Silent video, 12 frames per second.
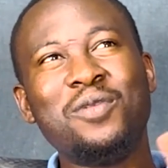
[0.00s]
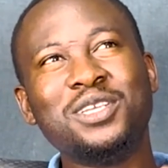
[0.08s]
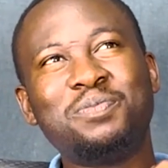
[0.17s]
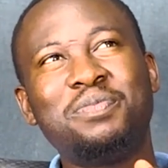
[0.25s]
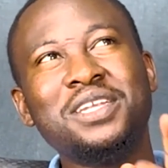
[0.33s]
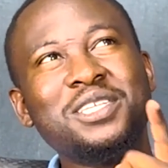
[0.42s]

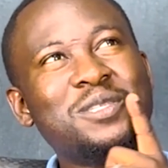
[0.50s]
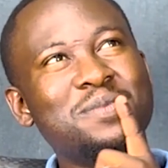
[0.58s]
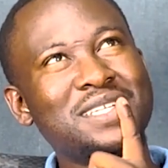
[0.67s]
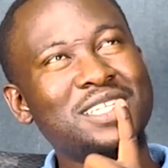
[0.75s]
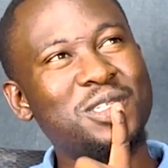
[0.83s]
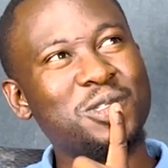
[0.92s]
Which
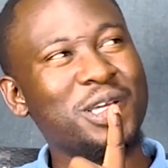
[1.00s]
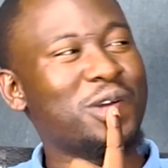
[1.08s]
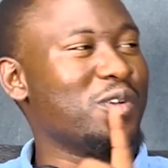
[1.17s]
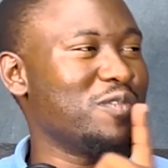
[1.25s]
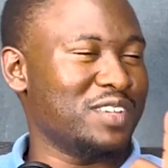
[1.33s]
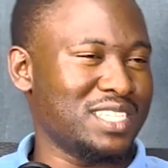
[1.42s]
brings me to
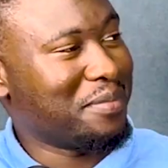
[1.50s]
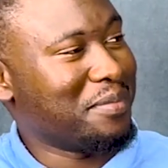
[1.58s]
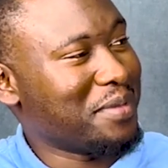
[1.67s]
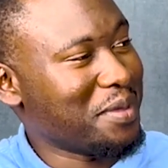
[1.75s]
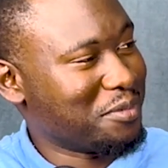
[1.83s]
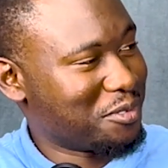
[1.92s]
a conversation.
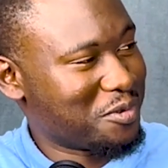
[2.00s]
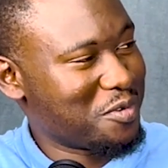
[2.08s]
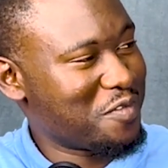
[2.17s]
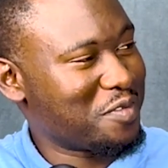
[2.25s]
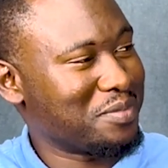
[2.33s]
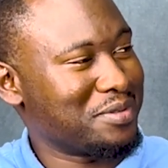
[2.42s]
My name is
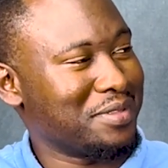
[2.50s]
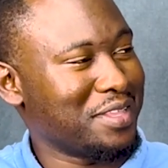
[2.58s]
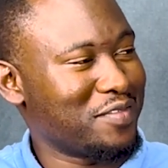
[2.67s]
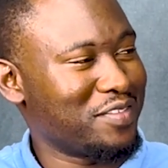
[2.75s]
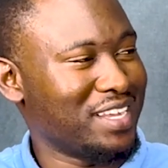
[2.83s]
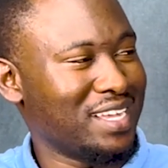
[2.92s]
Mzukur from South
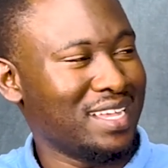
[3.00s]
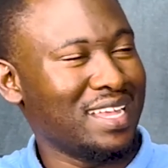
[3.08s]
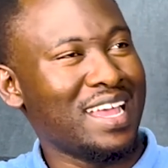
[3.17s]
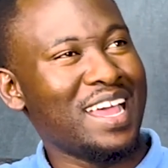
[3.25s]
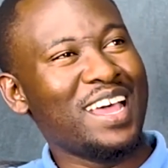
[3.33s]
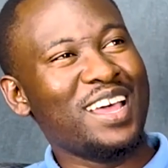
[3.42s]
Africa.
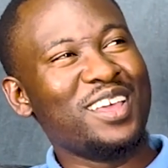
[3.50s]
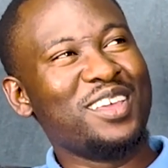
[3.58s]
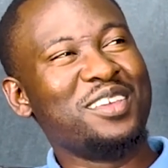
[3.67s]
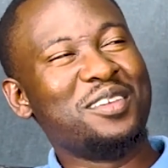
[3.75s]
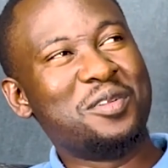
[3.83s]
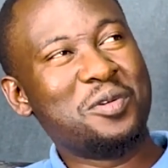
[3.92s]
Mm.
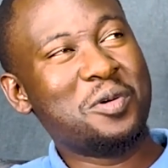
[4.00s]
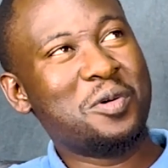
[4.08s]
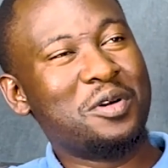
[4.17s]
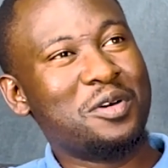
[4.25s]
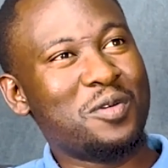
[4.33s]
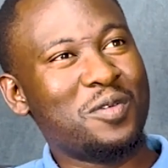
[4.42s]
You
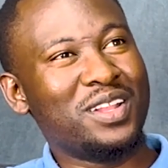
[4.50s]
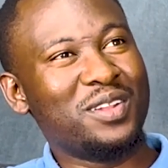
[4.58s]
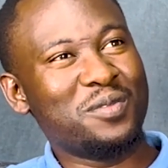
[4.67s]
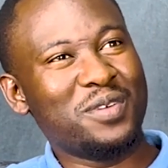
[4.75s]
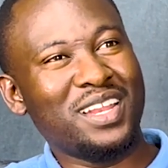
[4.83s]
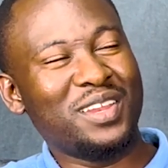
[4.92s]
know,
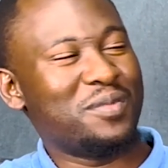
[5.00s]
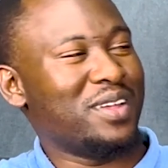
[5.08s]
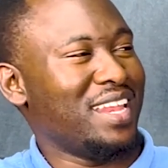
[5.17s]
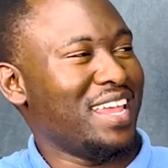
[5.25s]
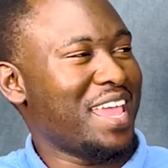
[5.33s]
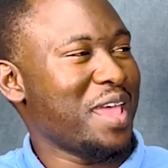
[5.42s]
when, when,
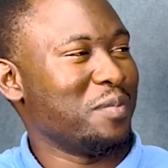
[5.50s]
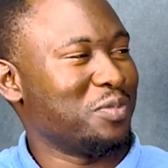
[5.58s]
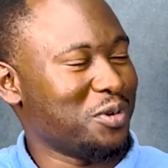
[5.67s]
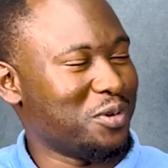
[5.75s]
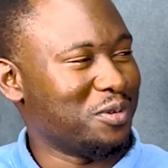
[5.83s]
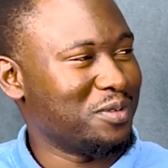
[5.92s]
when he
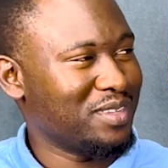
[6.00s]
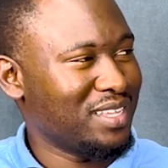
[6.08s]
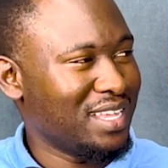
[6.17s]
came through,